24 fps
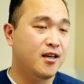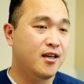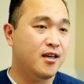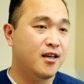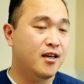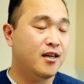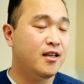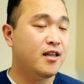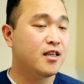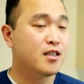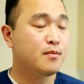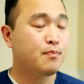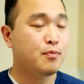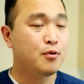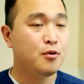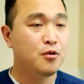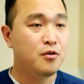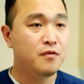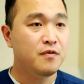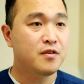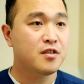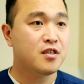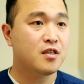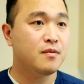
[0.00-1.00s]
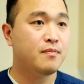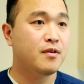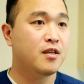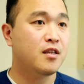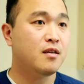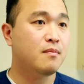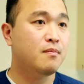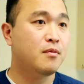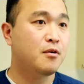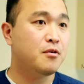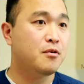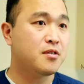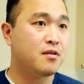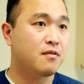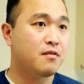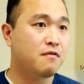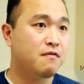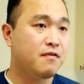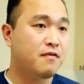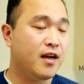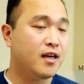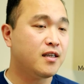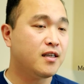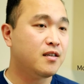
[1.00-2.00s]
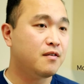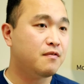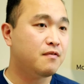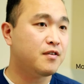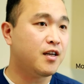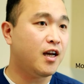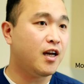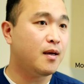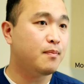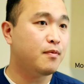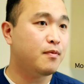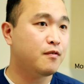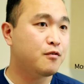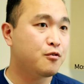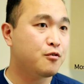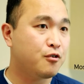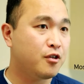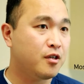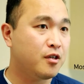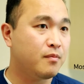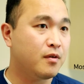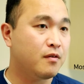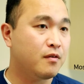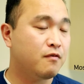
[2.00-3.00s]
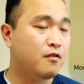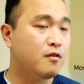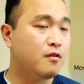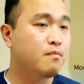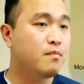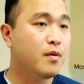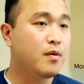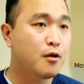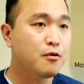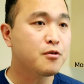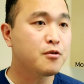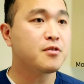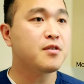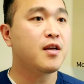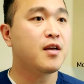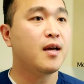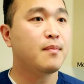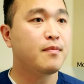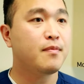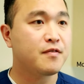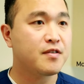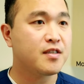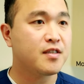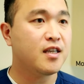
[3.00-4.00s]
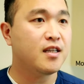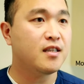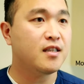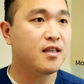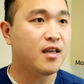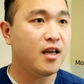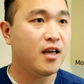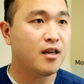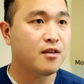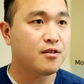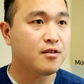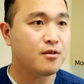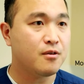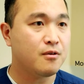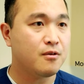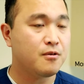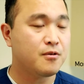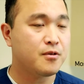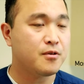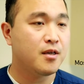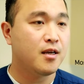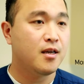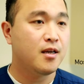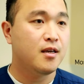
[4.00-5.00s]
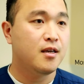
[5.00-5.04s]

It has proven to be the most effective type of treatment for most type of skin cancers,